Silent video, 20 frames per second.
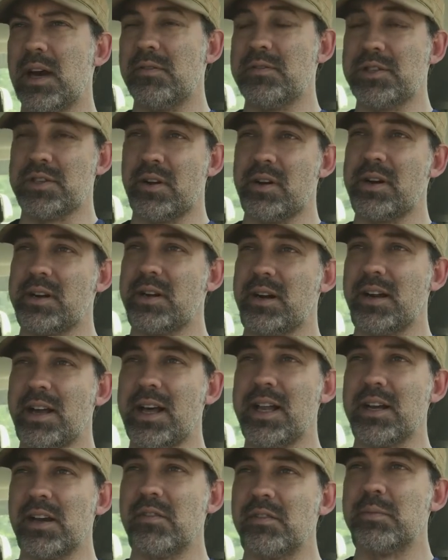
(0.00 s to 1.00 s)
I've started a
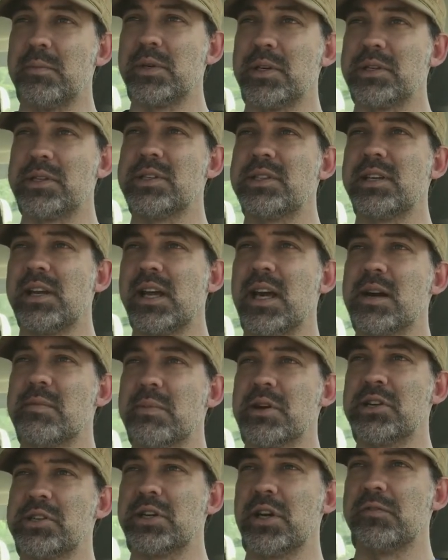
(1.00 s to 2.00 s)
lot of them. They're just sitting on
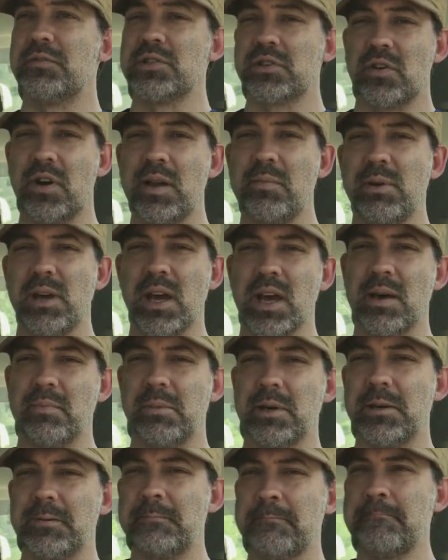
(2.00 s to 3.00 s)
my shelf screaming at
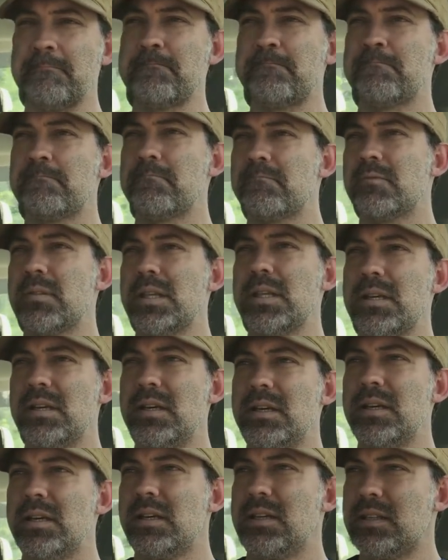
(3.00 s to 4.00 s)
me
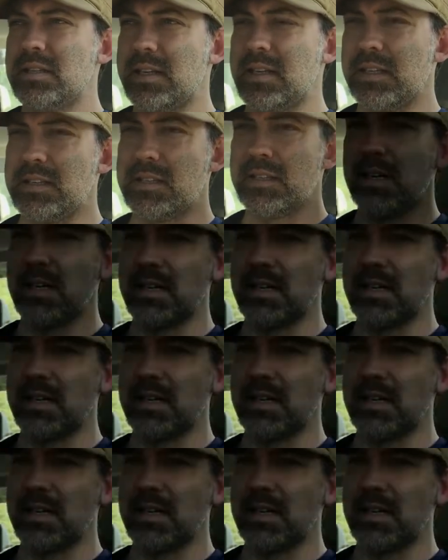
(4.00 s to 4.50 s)
to get